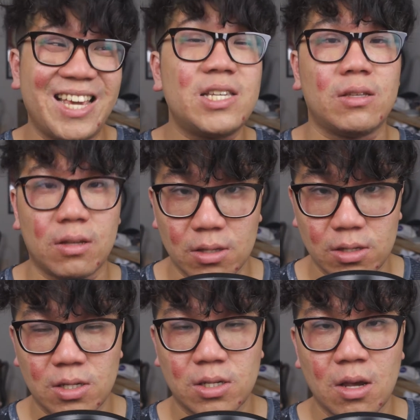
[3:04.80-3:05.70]

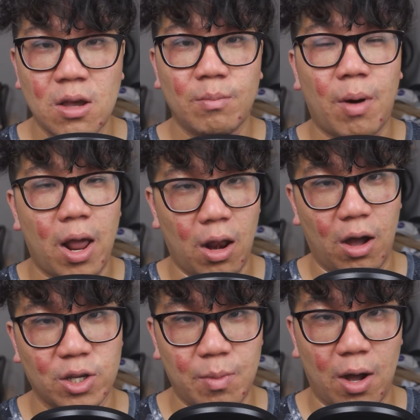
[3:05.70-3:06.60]
distance by a
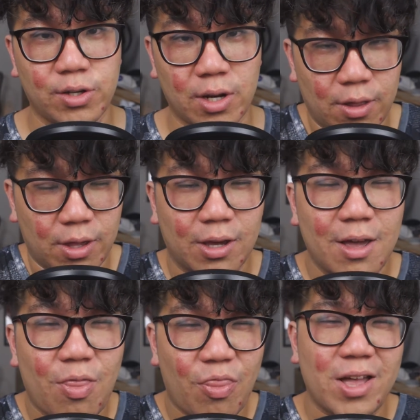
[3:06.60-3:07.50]
large margin i think
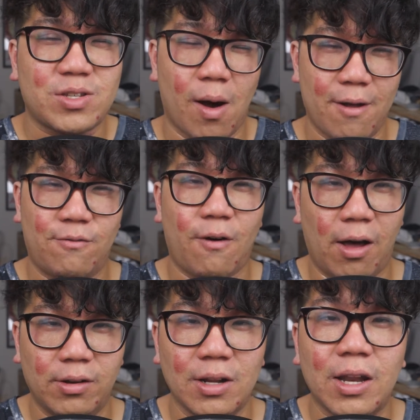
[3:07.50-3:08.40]
that's quite
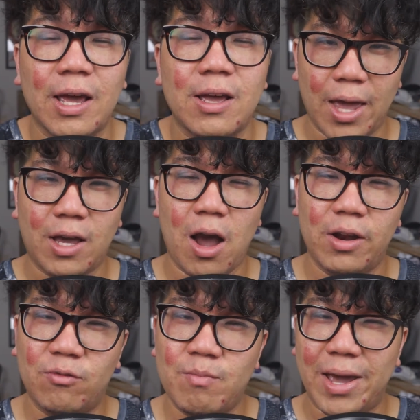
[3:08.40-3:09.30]
fun and it, it
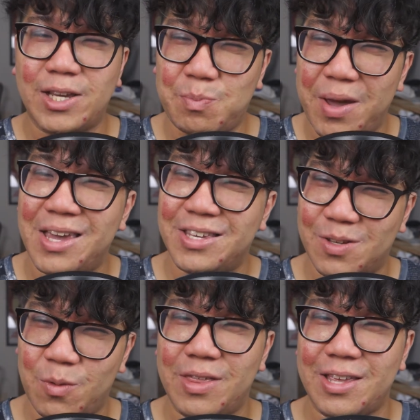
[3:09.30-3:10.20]
kind of makes
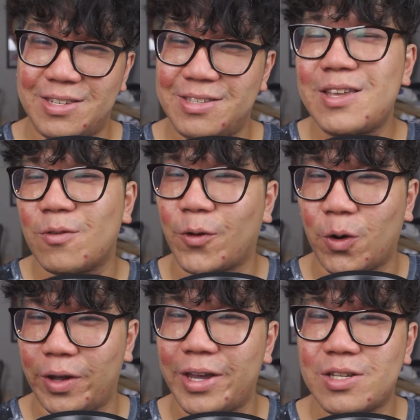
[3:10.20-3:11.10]
peace with its
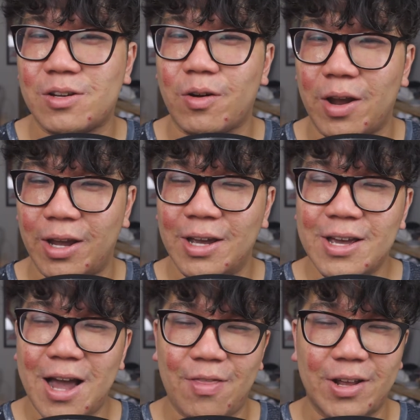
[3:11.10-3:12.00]
difficult history
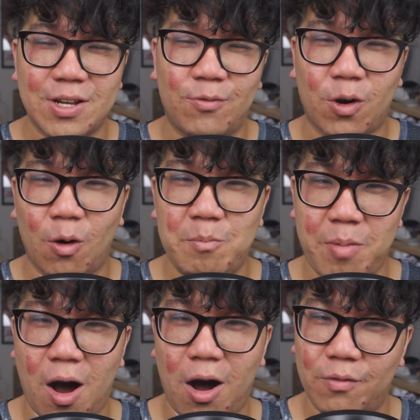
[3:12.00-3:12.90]
and that difficult
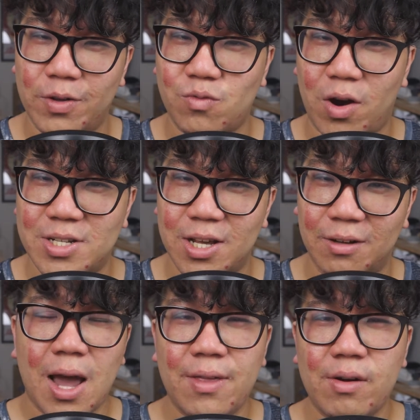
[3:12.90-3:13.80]
part of his his writing.
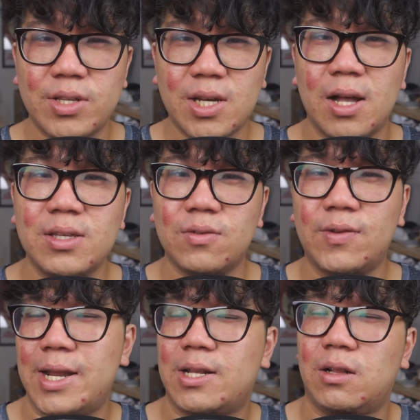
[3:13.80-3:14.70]
And there are tons
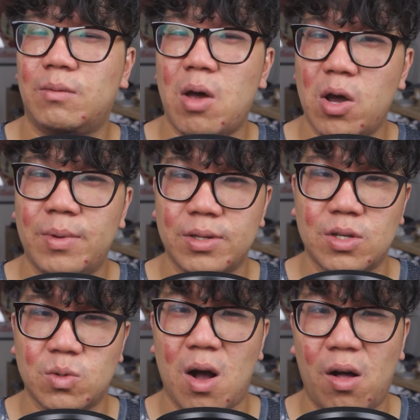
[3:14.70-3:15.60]
of little moments
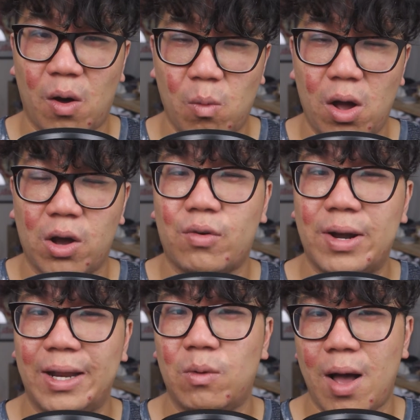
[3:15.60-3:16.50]
as well that work
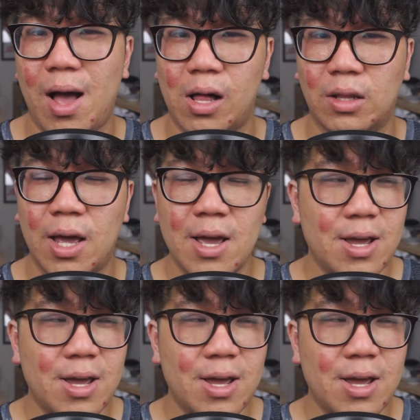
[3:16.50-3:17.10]
really well.